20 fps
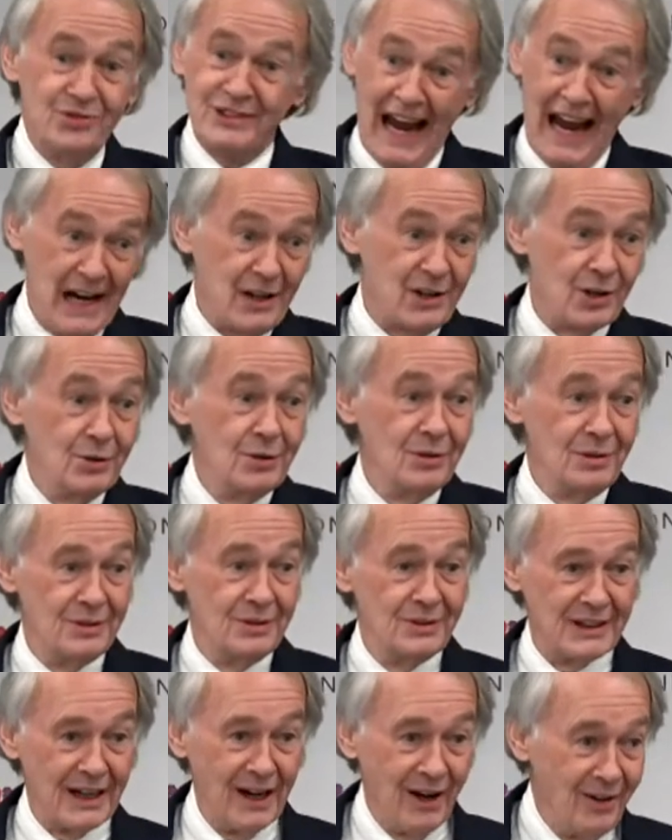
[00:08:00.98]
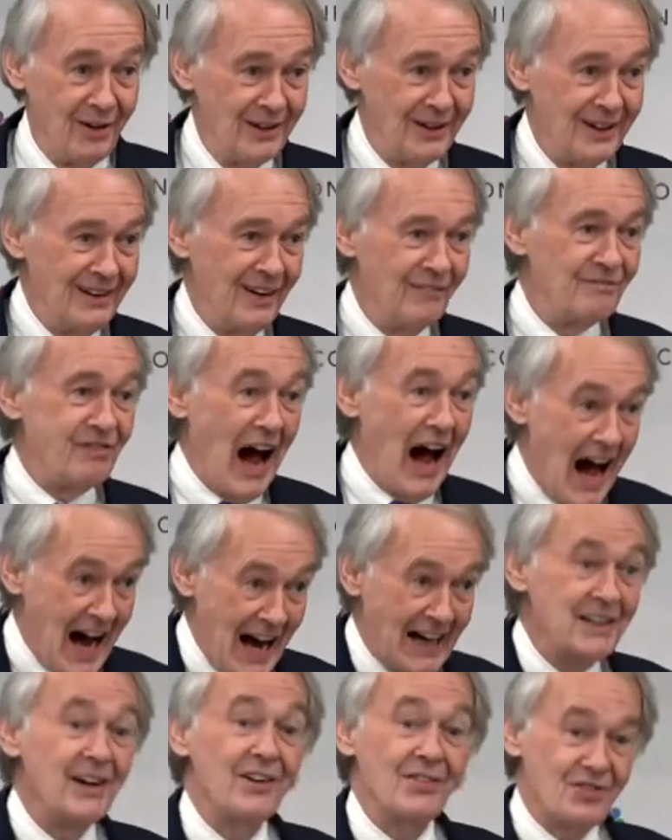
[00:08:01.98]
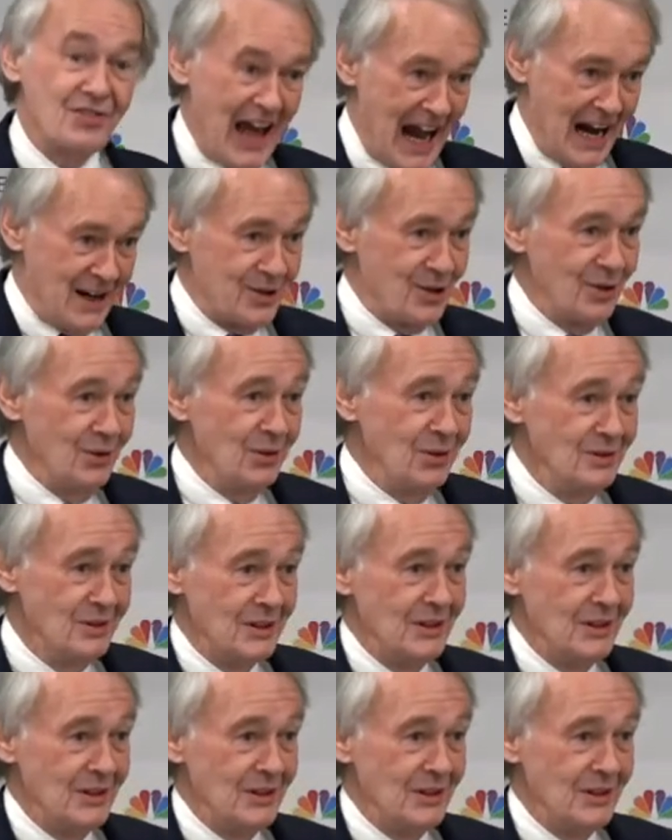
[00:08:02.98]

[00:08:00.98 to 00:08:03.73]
thank you, you know, fined, thank you,